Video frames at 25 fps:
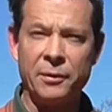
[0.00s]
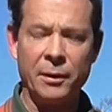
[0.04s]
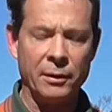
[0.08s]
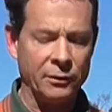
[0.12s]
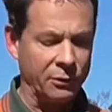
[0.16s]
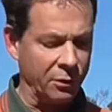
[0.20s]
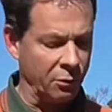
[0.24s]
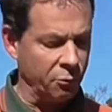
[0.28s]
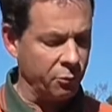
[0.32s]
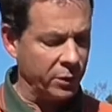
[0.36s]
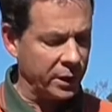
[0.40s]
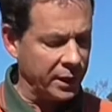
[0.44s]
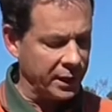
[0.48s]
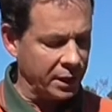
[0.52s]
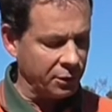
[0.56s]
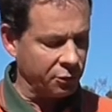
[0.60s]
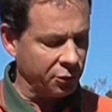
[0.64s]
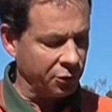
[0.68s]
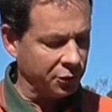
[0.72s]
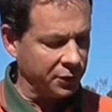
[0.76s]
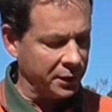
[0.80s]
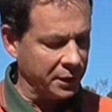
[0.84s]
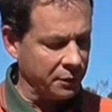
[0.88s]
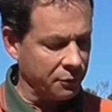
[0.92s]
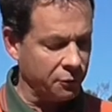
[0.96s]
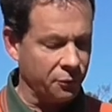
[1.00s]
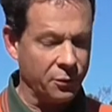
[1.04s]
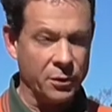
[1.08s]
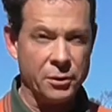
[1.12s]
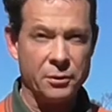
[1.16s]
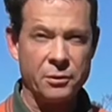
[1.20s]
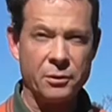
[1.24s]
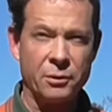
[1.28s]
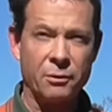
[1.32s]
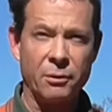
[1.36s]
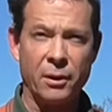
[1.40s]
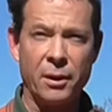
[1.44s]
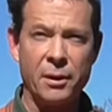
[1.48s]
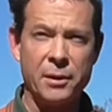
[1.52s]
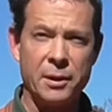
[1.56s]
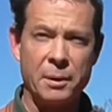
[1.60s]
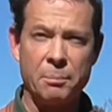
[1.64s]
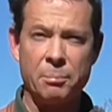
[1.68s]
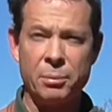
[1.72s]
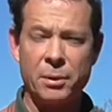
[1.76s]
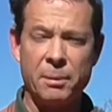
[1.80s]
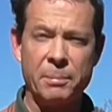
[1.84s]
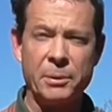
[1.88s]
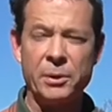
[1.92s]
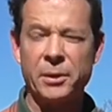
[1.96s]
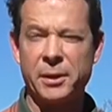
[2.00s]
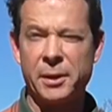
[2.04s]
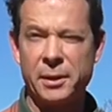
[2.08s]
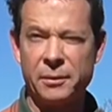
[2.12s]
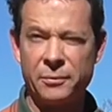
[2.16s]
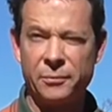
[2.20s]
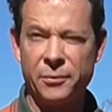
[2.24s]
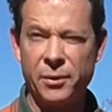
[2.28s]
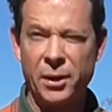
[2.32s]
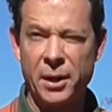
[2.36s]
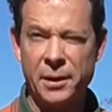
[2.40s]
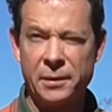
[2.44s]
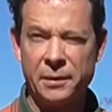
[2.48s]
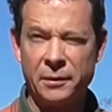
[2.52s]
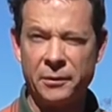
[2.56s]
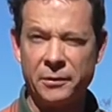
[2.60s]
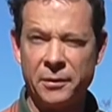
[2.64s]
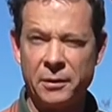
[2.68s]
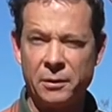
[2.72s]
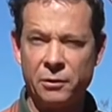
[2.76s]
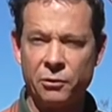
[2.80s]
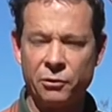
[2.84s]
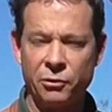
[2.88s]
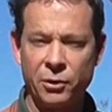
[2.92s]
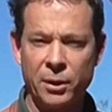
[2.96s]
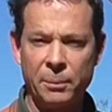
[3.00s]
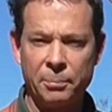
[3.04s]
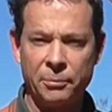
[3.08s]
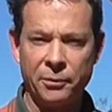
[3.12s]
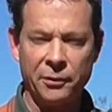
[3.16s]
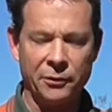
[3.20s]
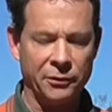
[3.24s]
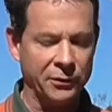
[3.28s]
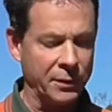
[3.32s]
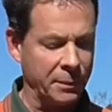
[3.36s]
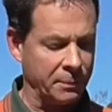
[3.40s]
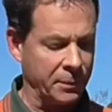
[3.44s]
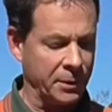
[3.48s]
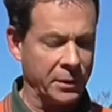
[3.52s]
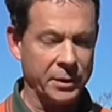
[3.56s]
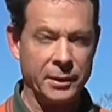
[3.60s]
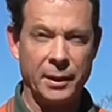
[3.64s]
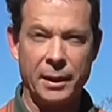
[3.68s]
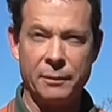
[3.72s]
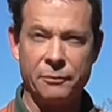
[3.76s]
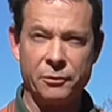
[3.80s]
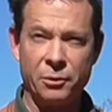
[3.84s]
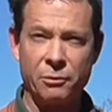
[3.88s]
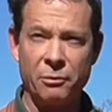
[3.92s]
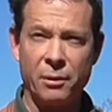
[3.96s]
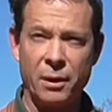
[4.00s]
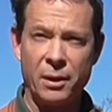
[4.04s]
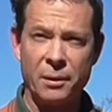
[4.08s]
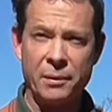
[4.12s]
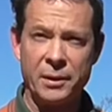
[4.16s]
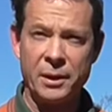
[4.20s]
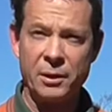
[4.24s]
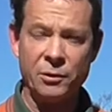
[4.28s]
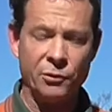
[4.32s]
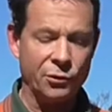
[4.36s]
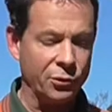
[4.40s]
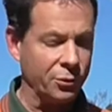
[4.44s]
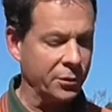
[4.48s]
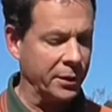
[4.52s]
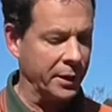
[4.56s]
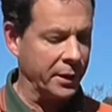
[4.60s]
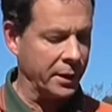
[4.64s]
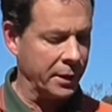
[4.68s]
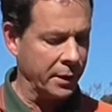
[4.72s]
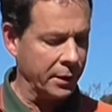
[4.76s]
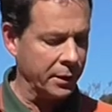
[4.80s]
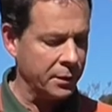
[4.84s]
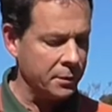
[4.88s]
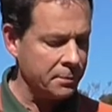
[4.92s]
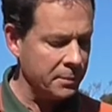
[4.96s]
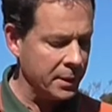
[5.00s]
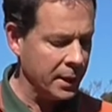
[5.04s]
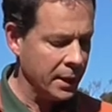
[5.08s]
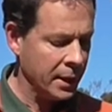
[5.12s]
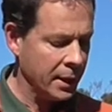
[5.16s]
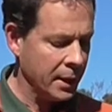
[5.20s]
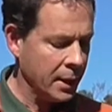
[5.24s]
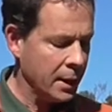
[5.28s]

So it's a really interesting fruit to grow. You're probably not going to find this in the shops. It's something you'll have to grow and enjoy at home.